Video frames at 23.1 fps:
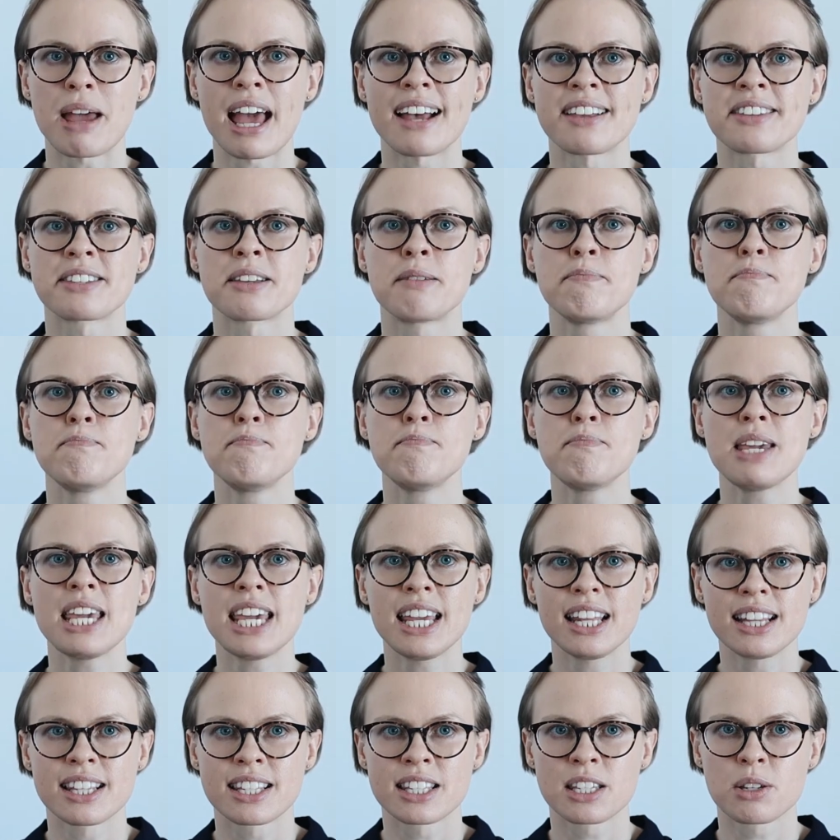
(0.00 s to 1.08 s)
as a
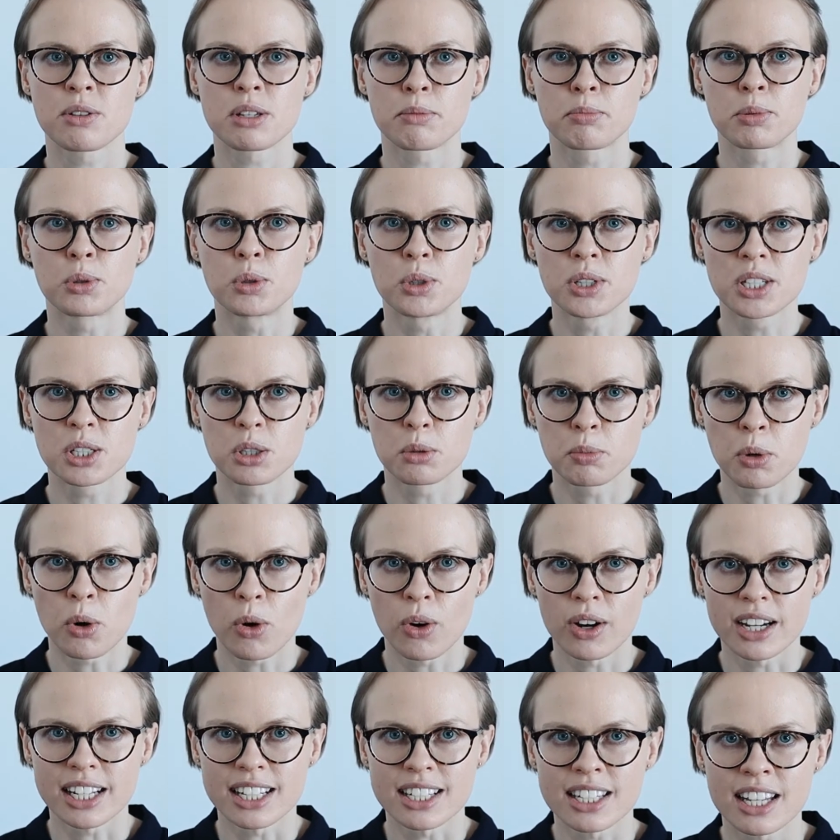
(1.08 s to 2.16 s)
means to support your
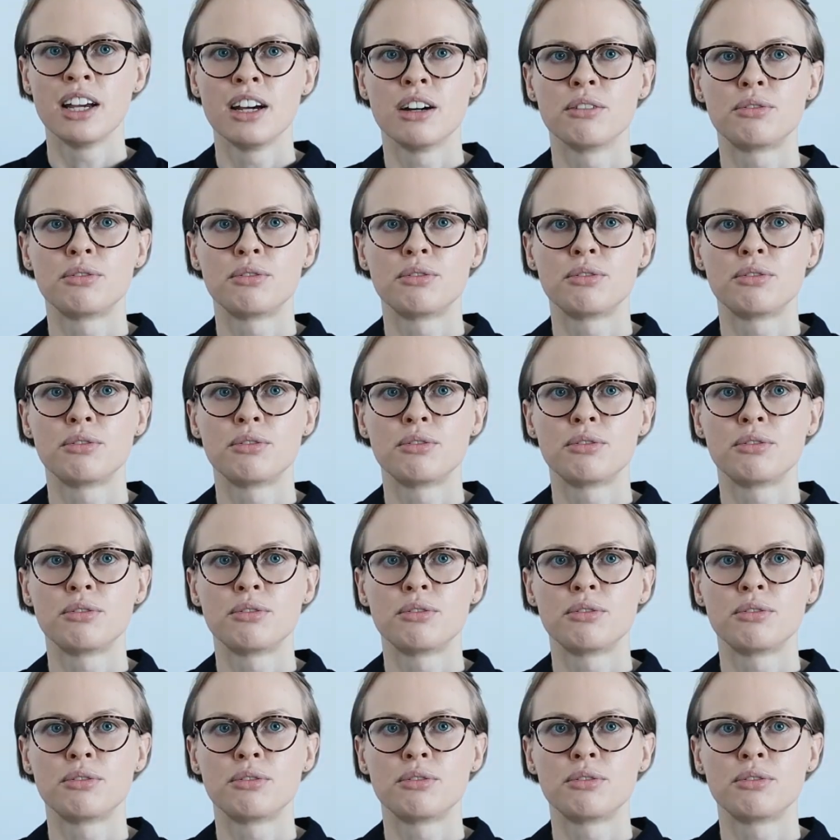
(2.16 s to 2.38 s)
point.